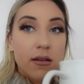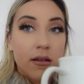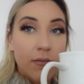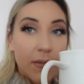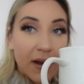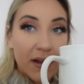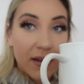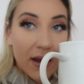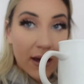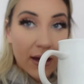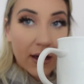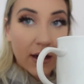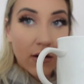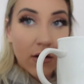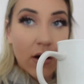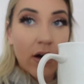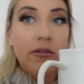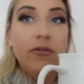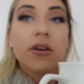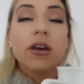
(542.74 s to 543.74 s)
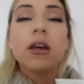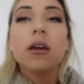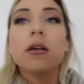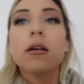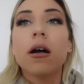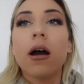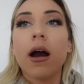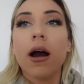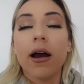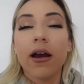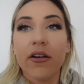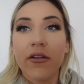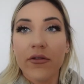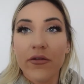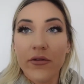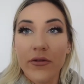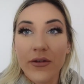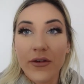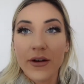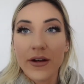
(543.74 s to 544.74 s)
is my second coffee.
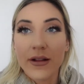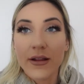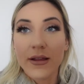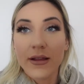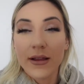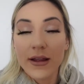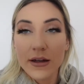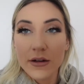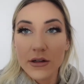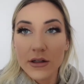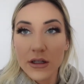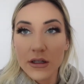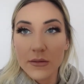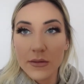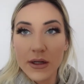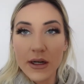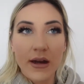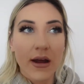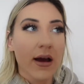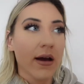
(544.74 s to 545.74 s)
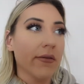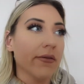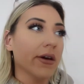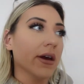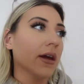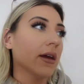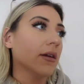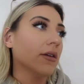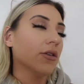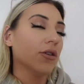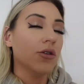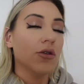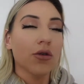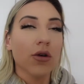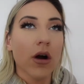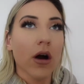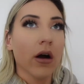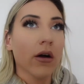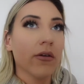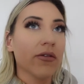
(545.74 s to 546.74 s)
I've literally been having two
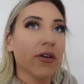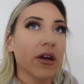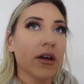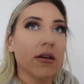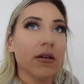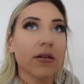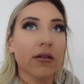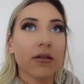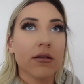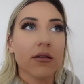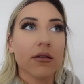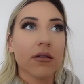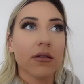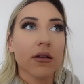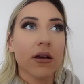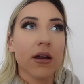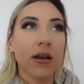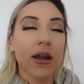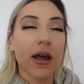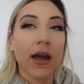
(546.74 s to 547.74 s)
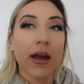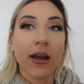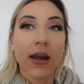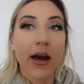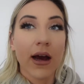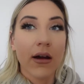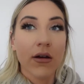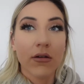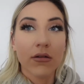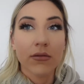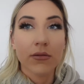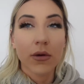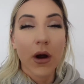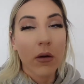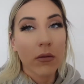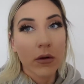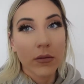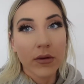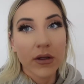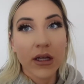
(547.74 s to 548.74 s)
coffees a day now,
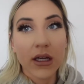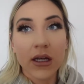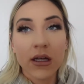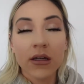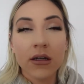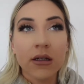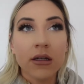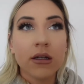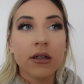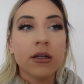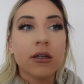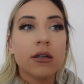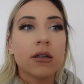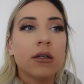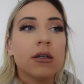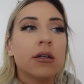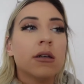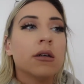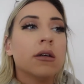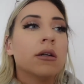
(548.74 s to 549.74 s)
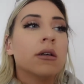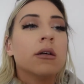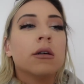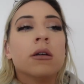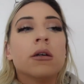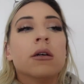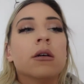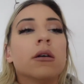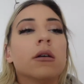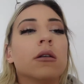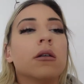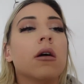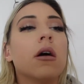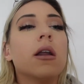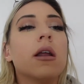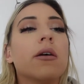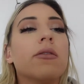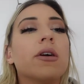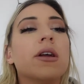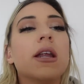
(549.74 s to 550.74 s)
probably.
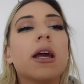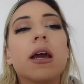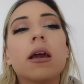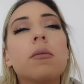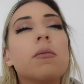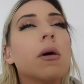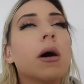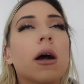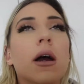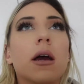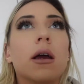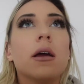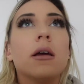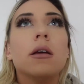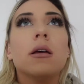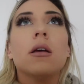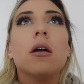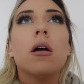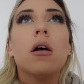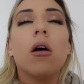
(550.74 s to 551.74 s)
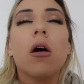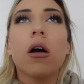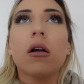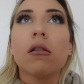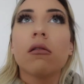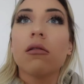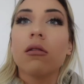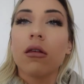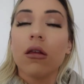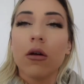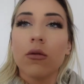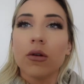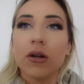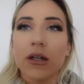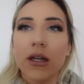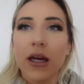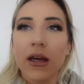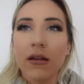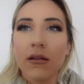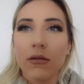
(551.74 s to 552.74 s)
Not every day, but on slower
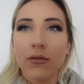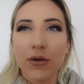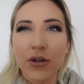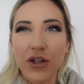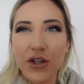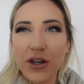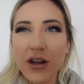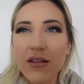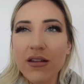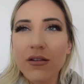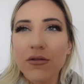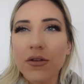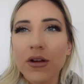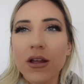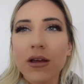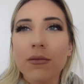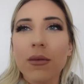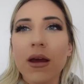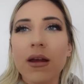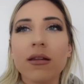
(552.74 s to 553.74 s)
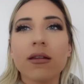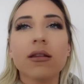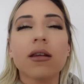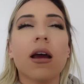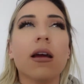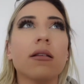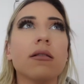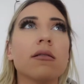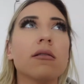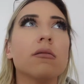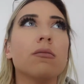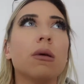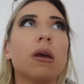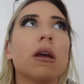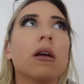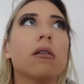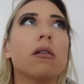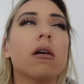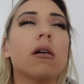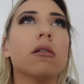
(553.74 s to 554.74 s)
days, which doesn't really make sense
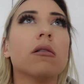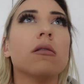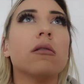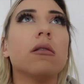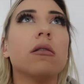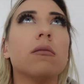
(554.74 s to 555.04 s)
because on,